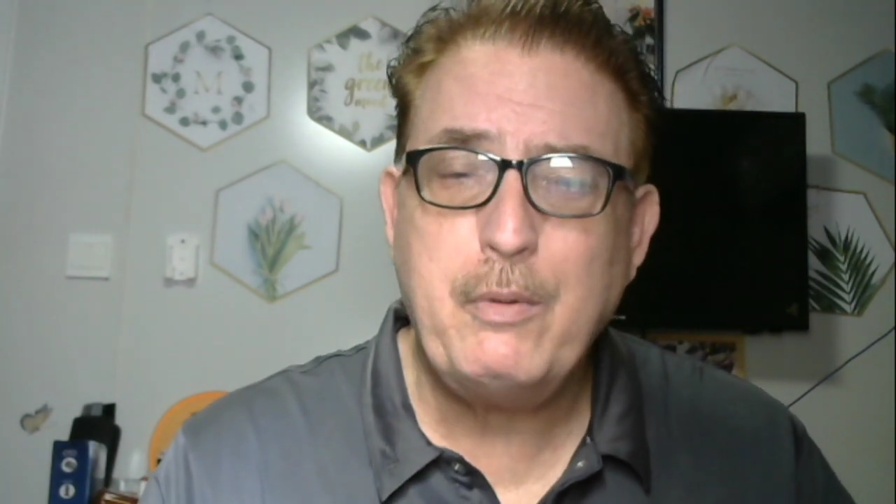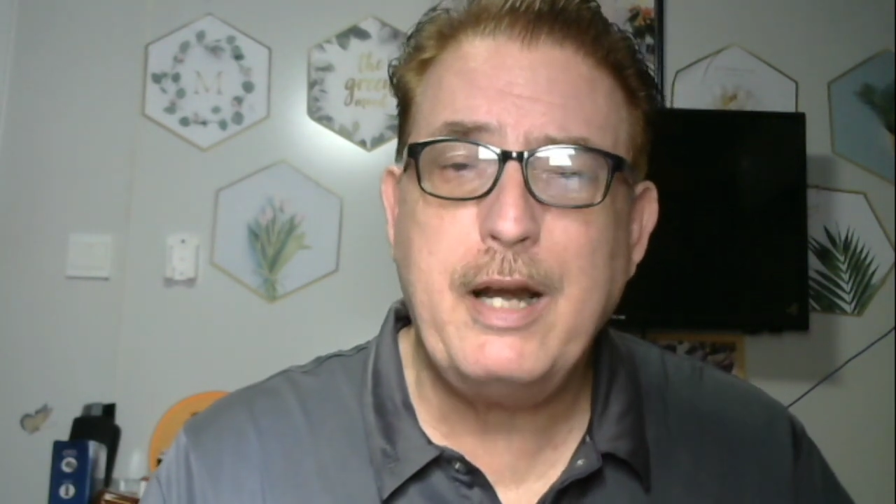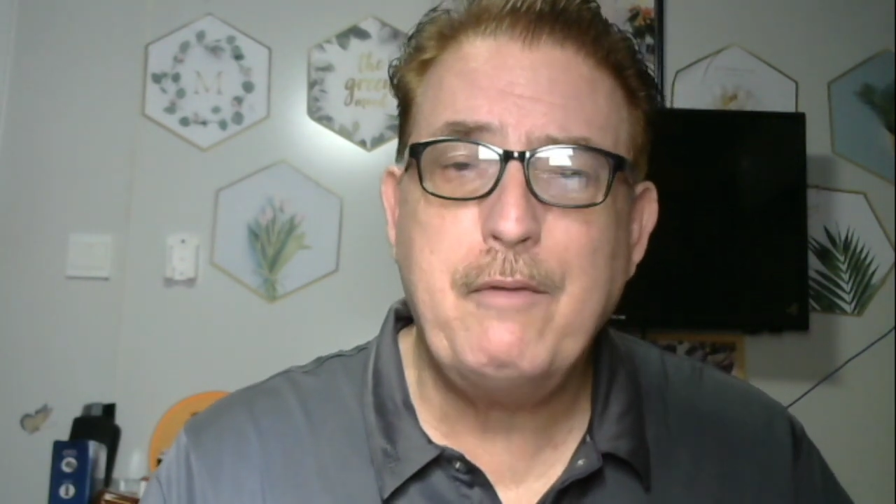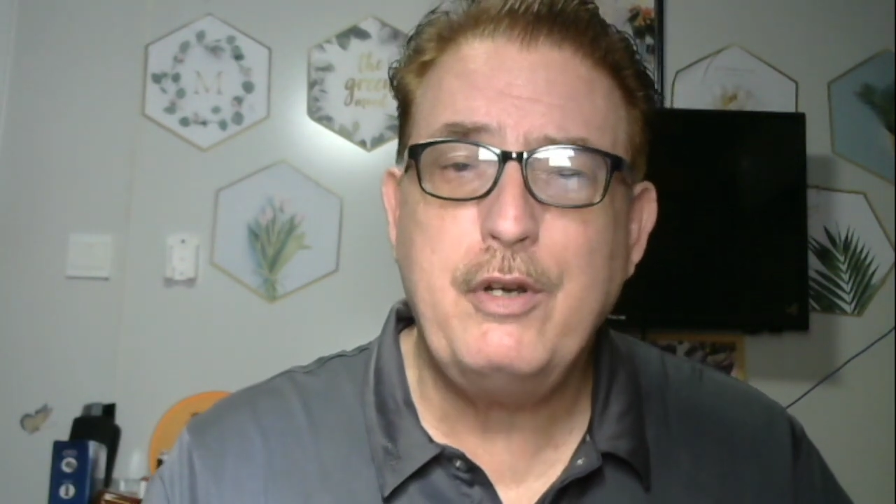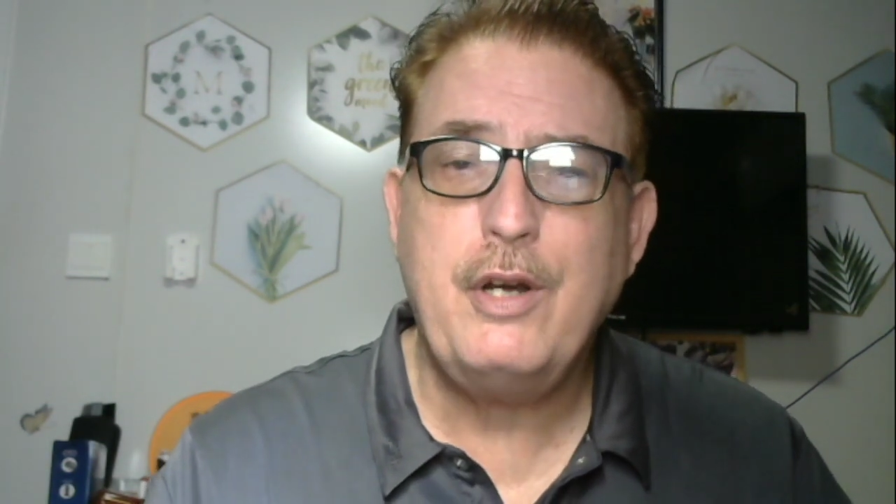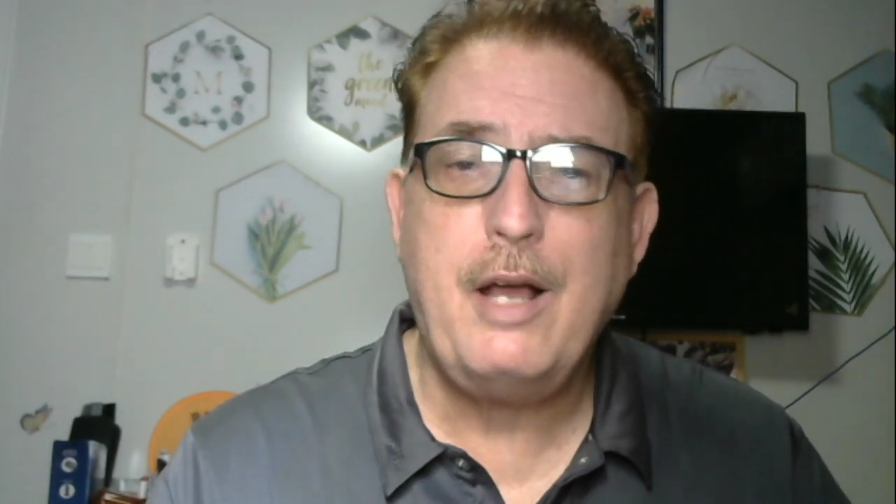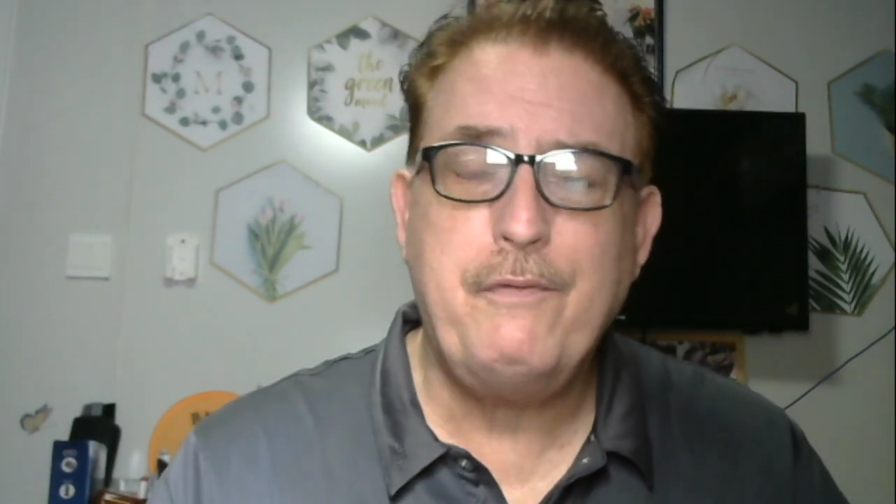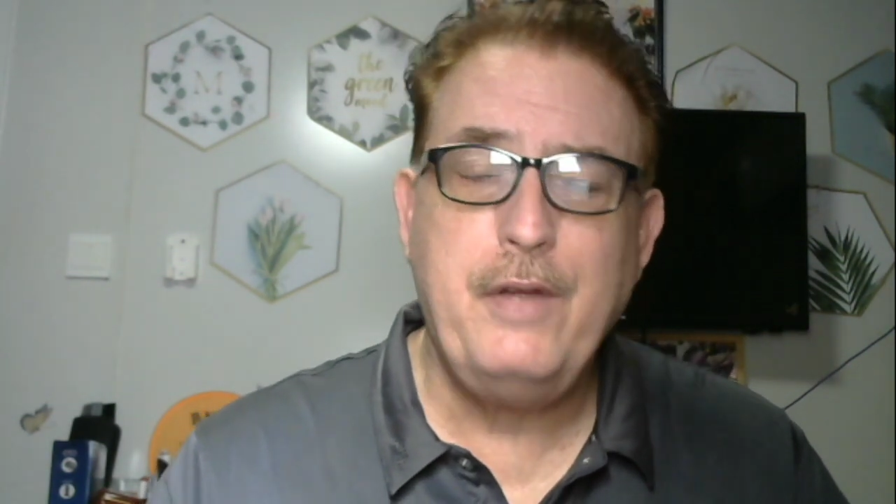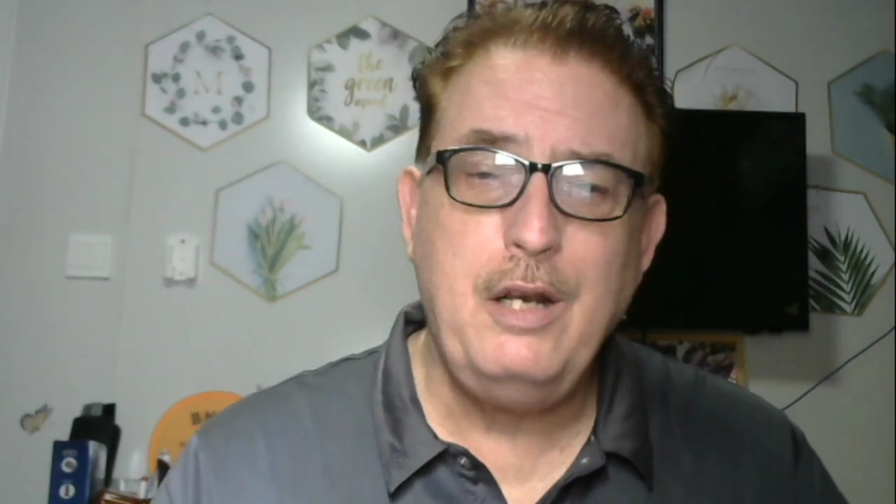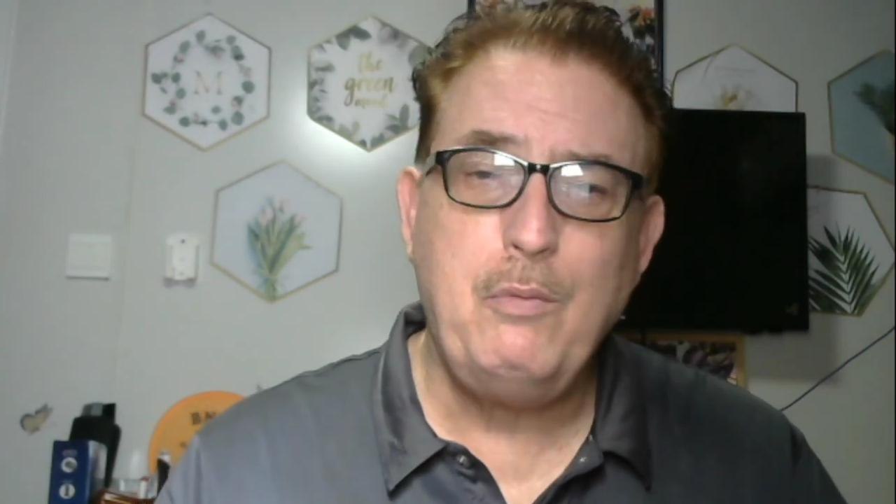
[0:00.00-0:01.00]
whenever you're
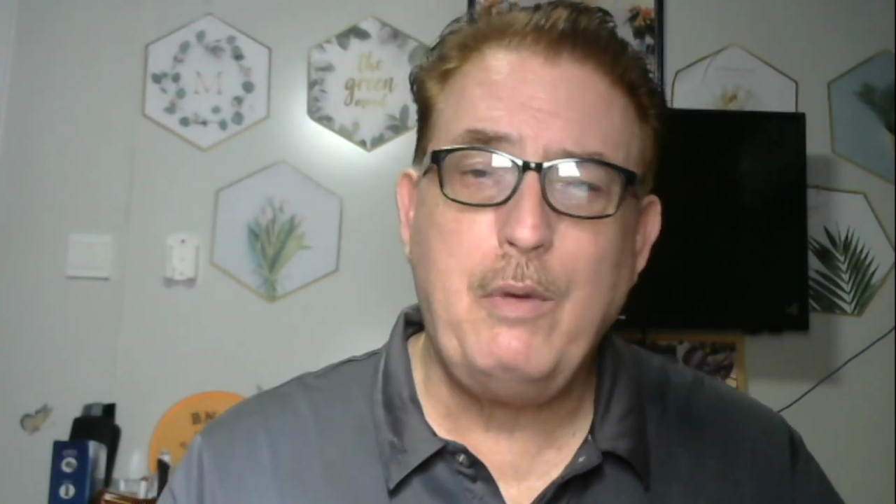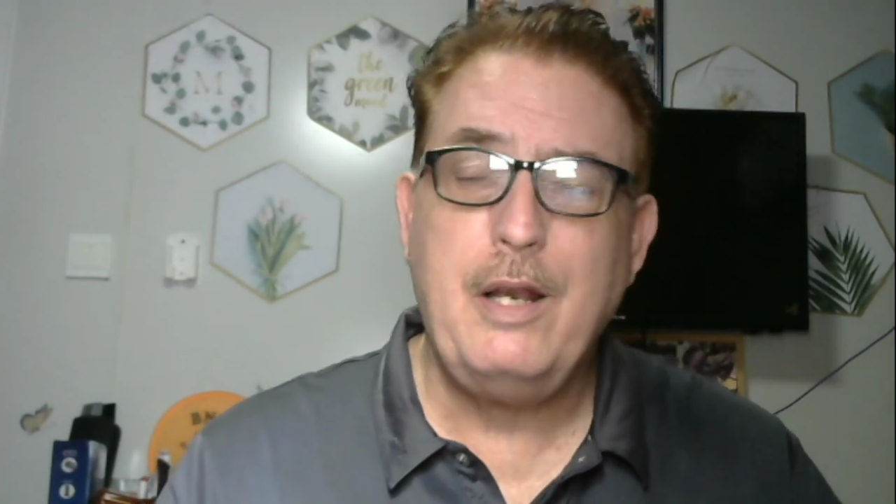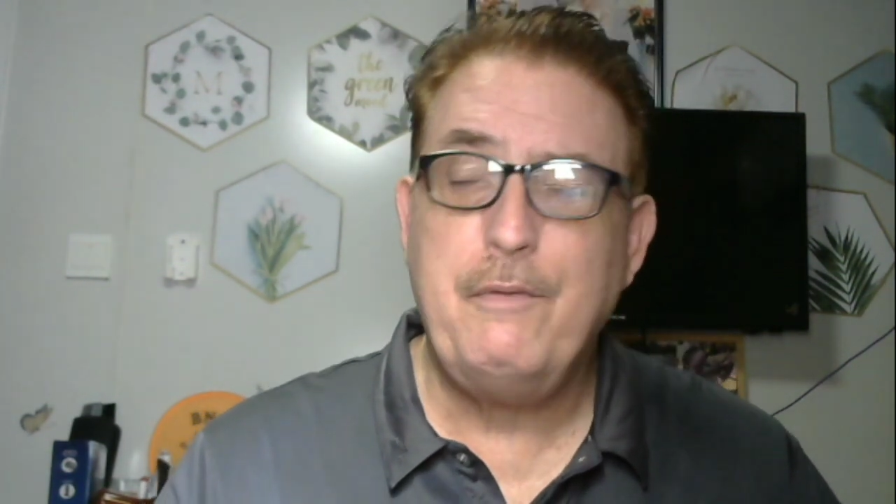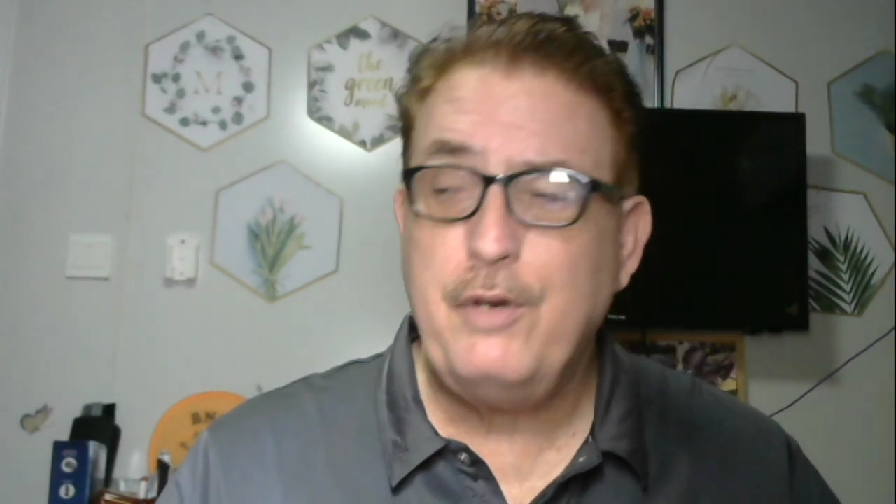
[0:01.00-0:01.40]
not feeling well.